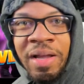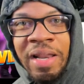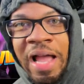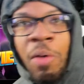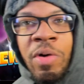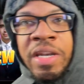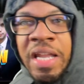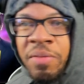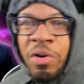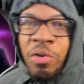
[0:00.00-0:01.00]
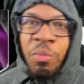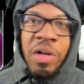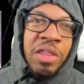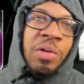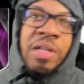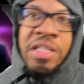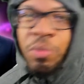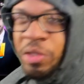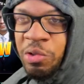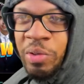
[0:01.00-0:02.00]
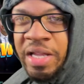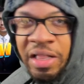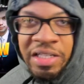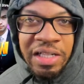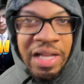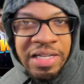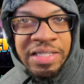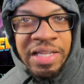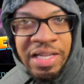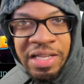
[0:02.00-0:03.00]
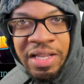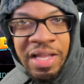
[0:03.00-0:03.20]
Like, I would never went through an English class again.